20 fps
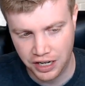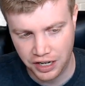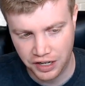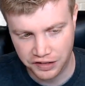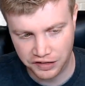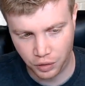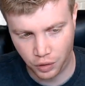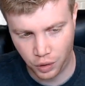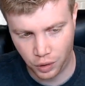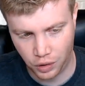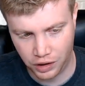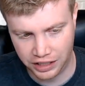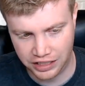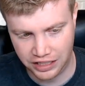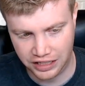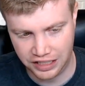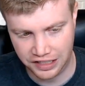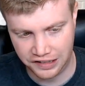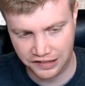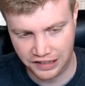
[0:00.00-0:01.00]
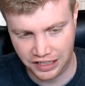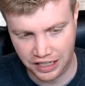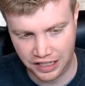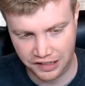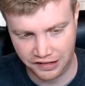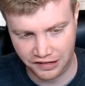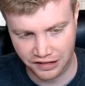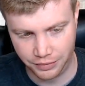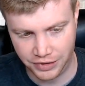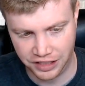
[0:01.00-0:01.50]
So according to these
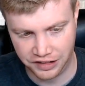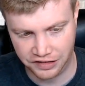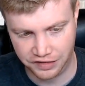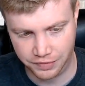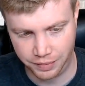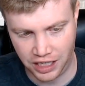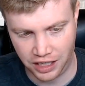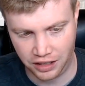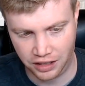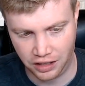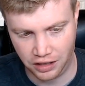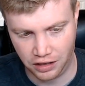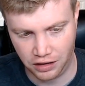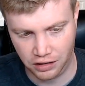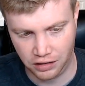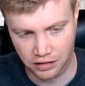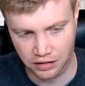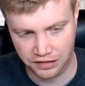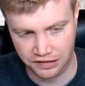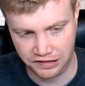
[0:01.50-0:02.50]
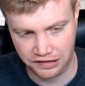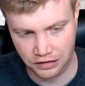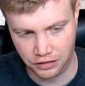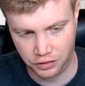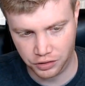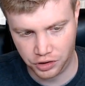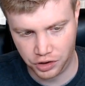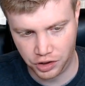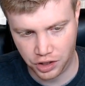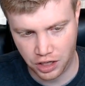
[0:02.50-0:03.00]
guys, let me expand here this little
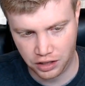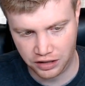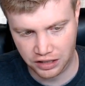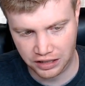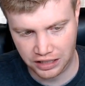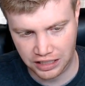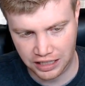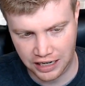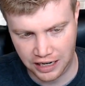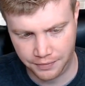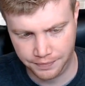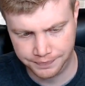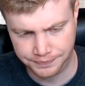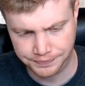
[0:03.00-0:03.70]
chart that they had.